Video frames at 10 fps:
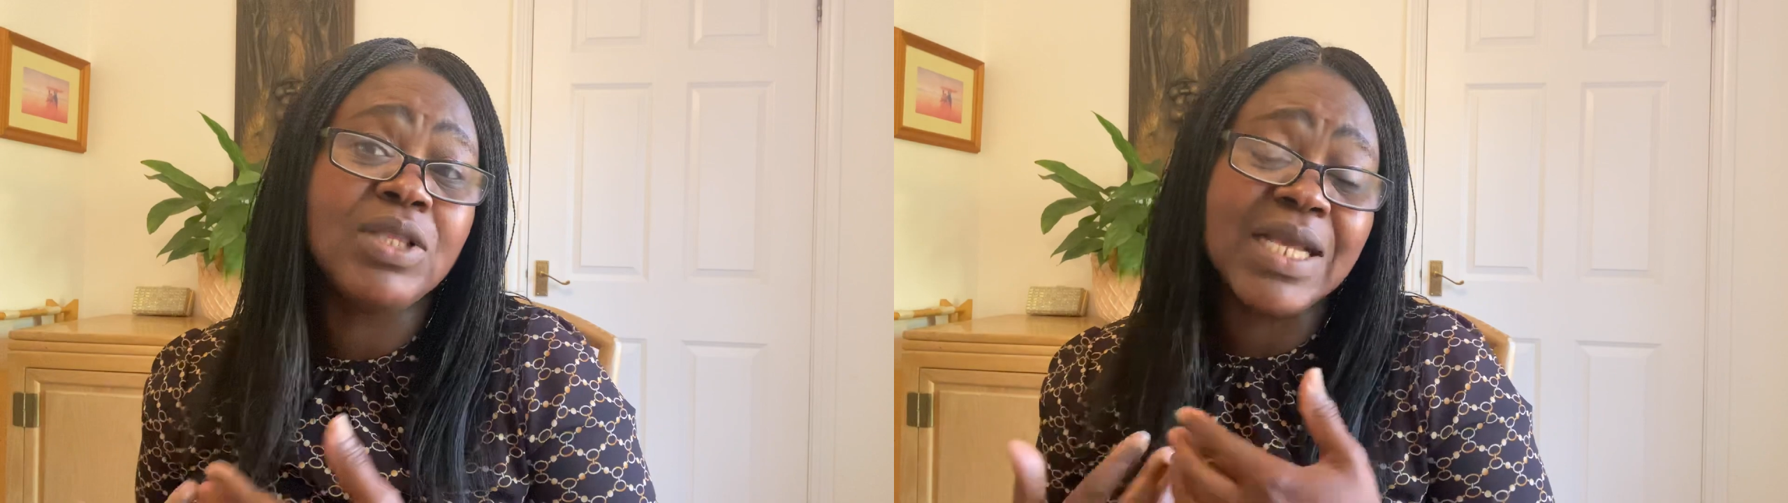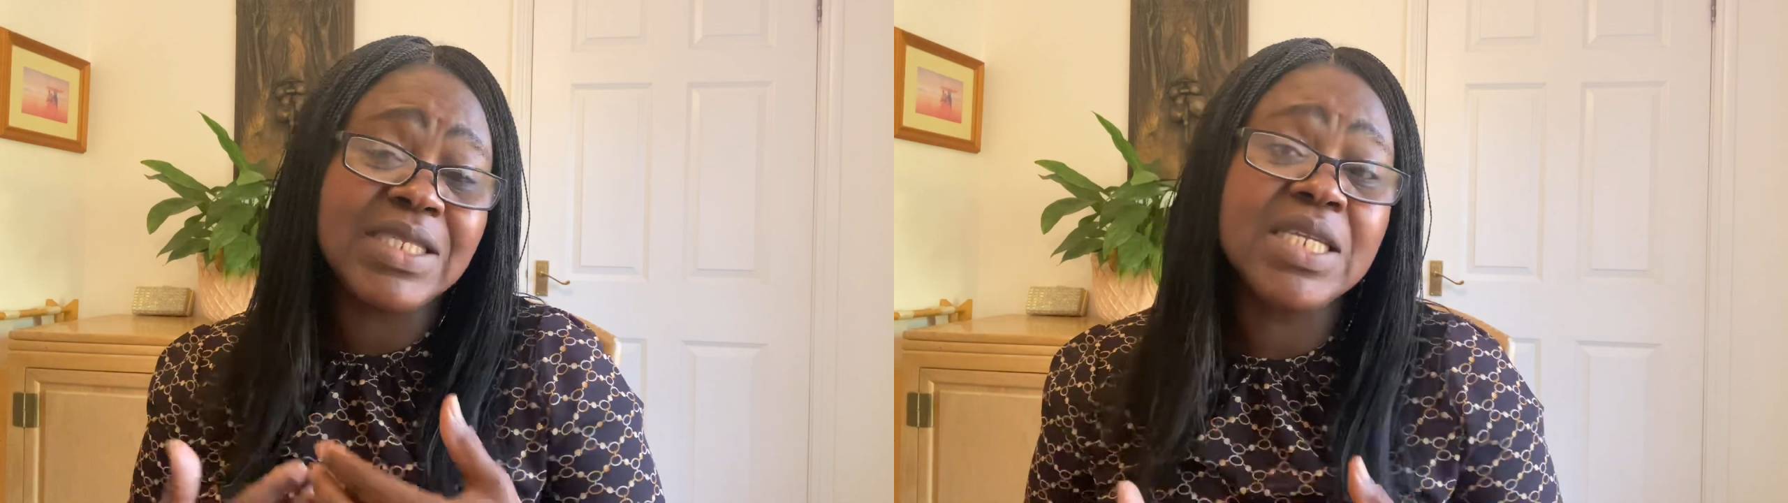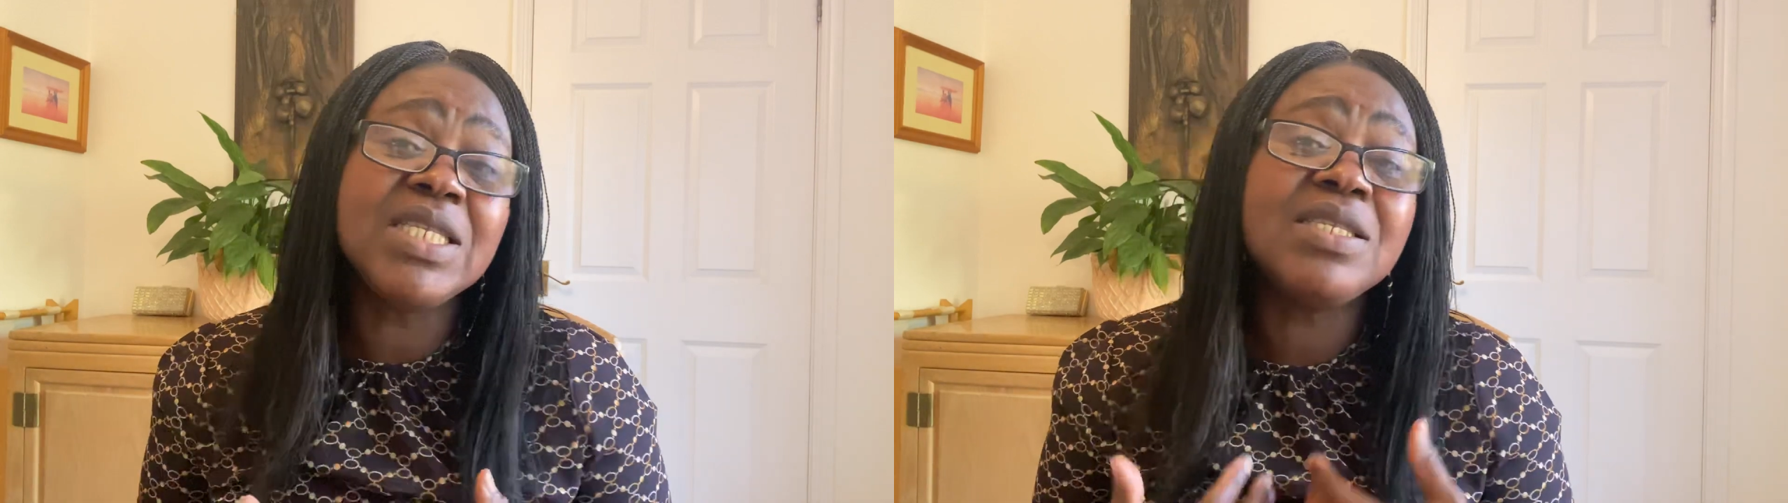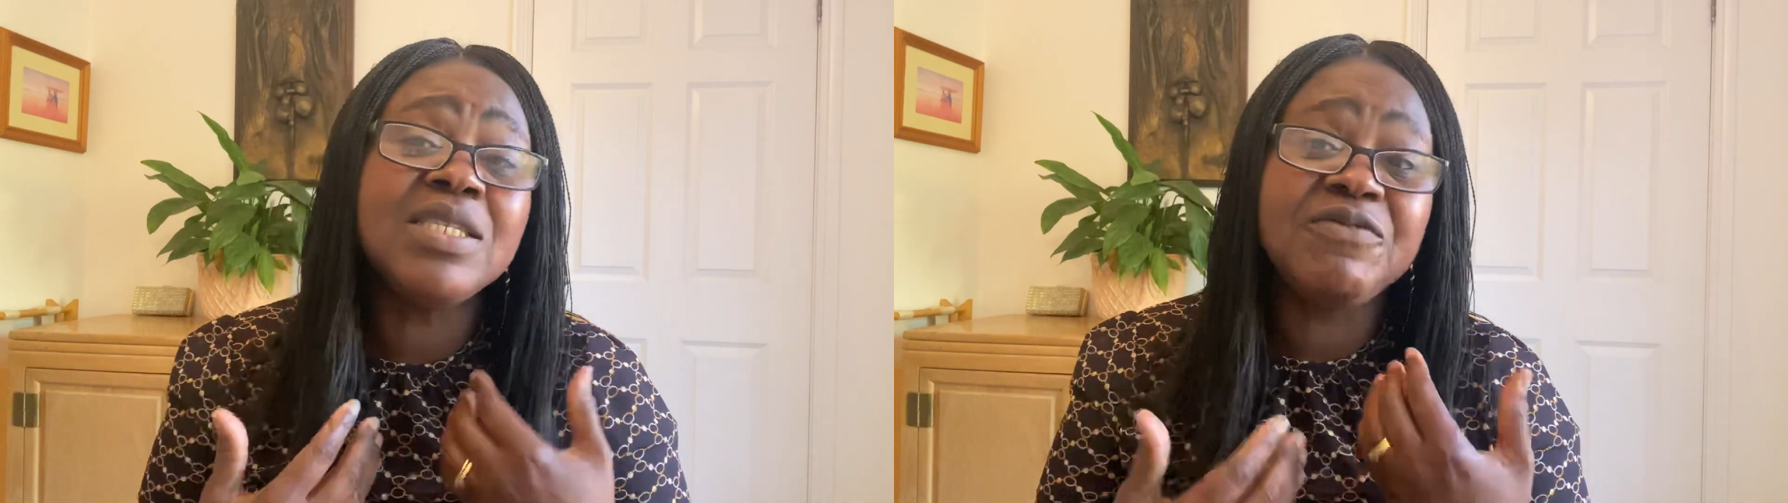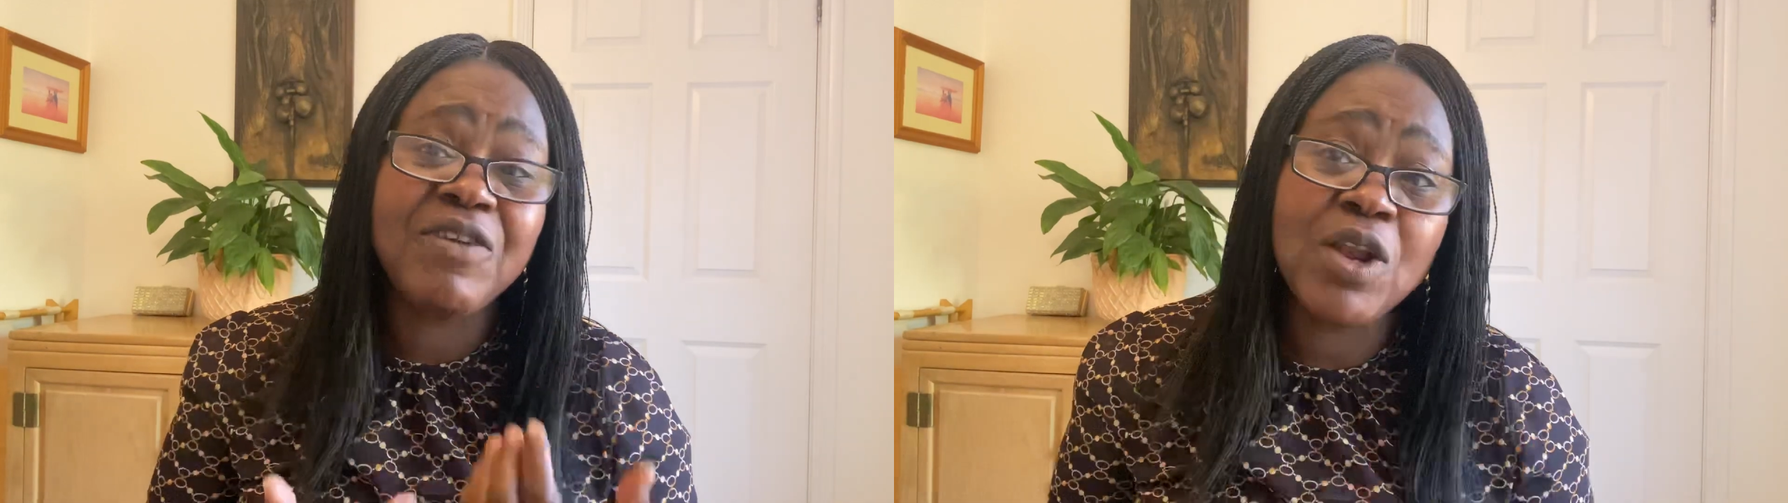that still needs
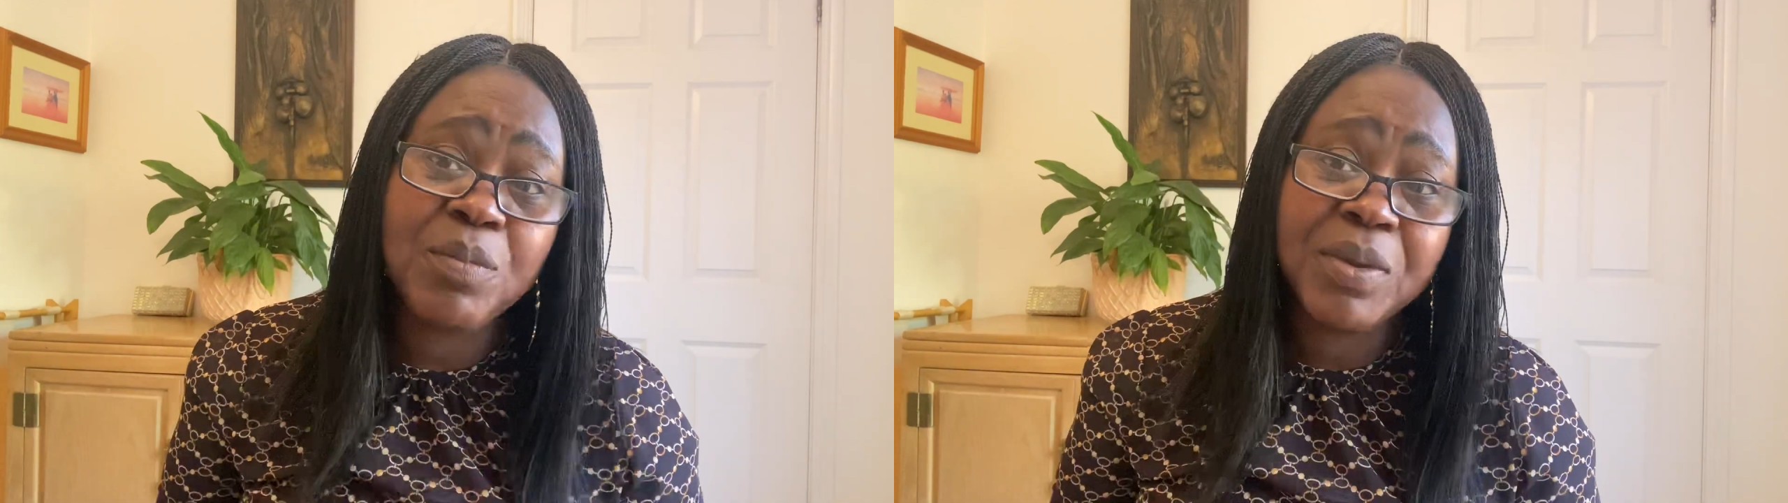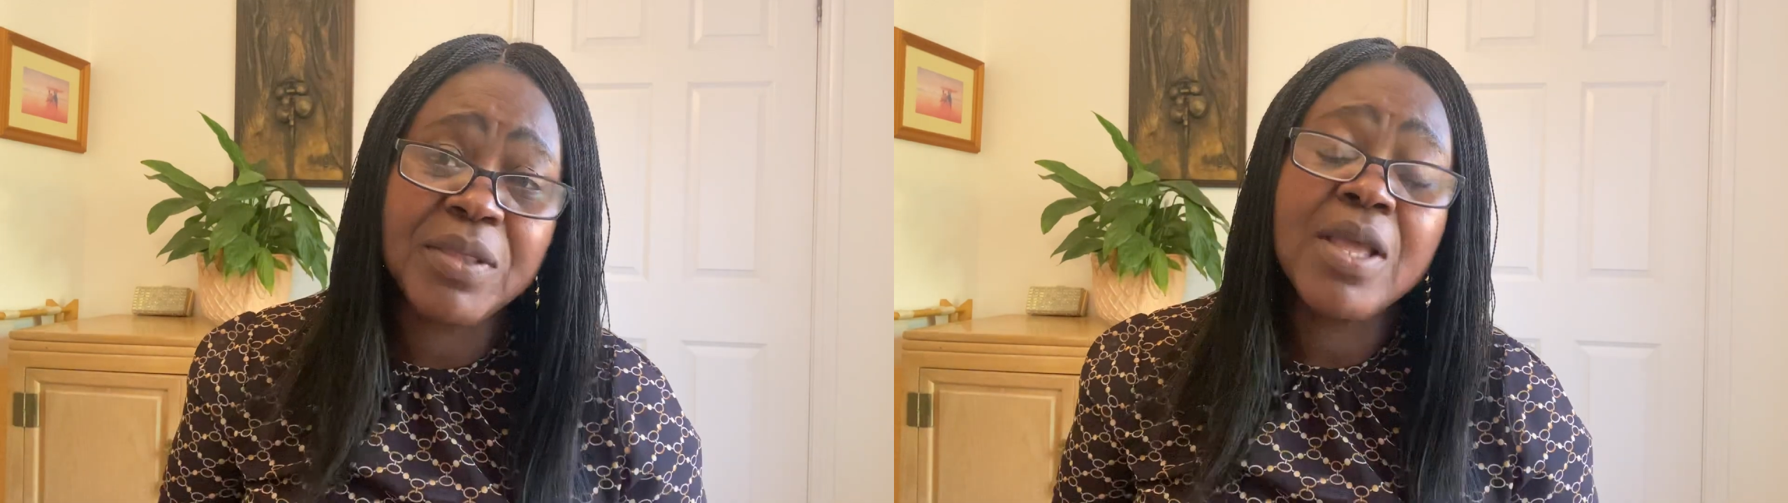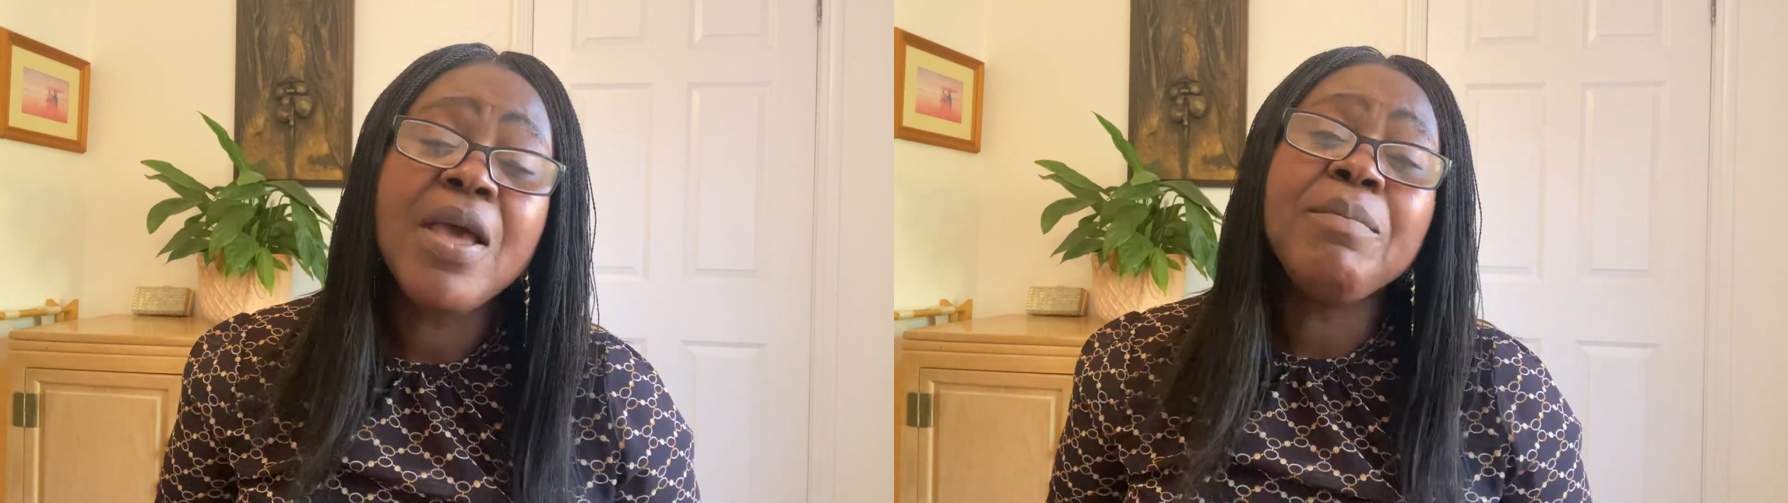developing